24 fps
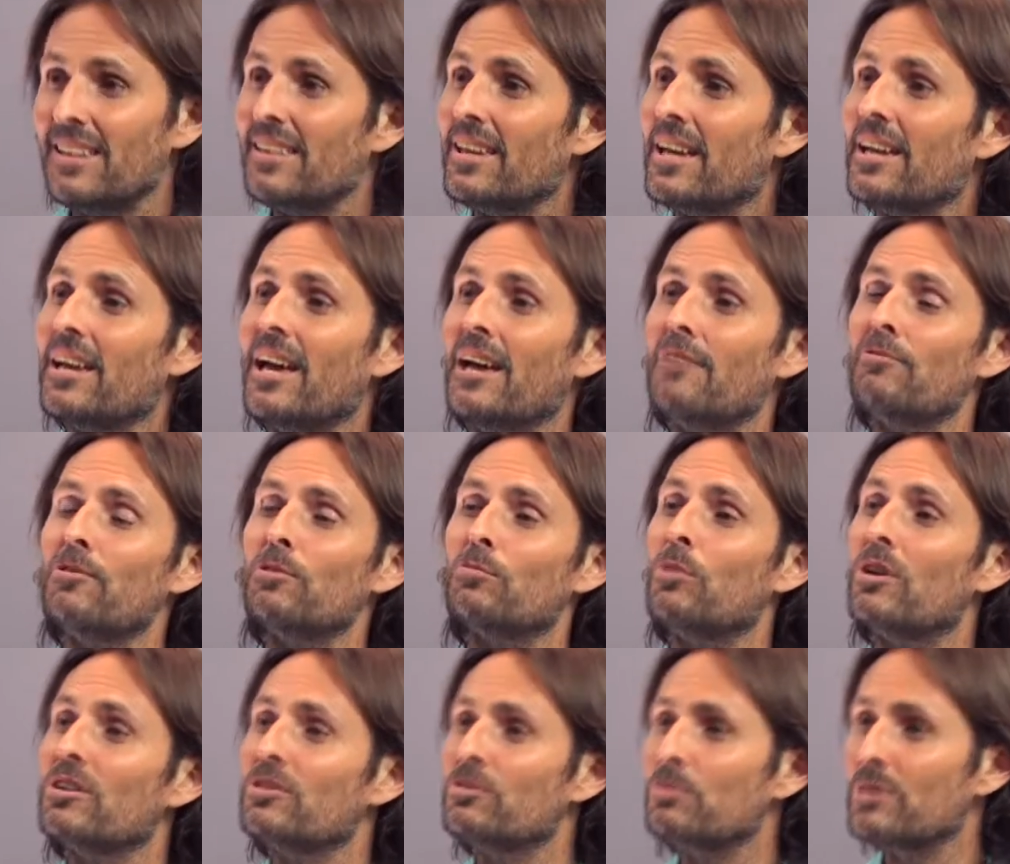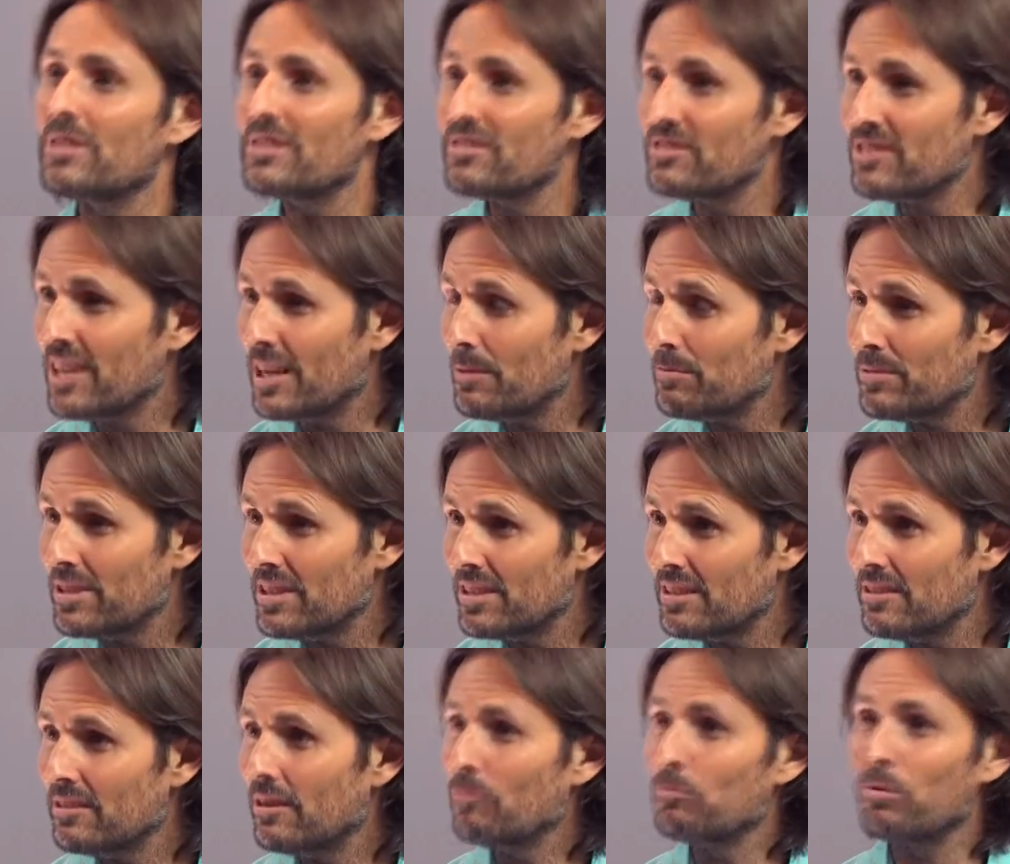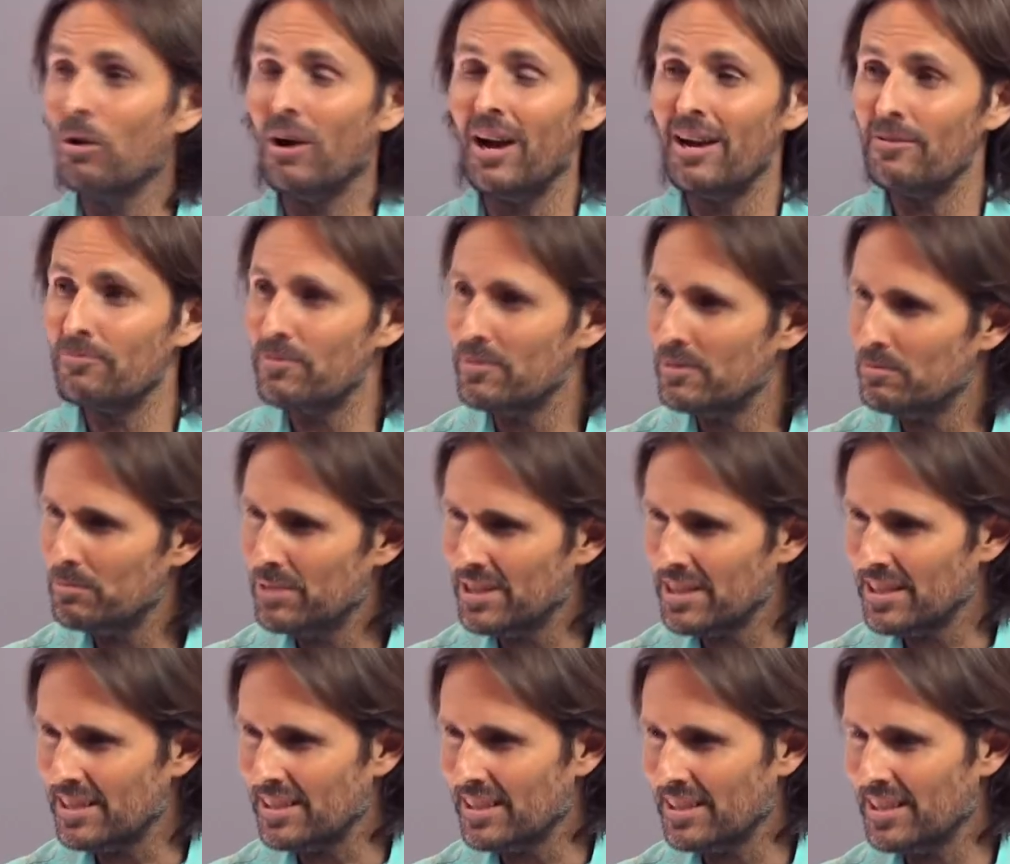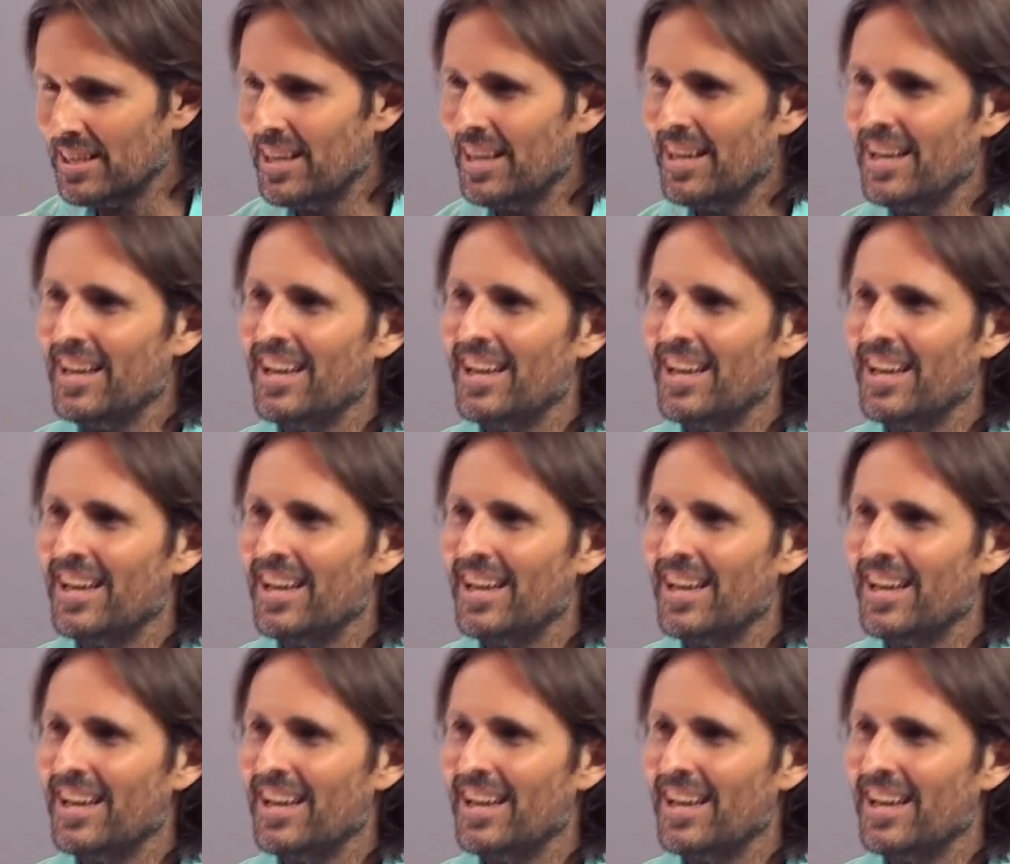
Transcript: They haven't wanted to accept it right from the beginning,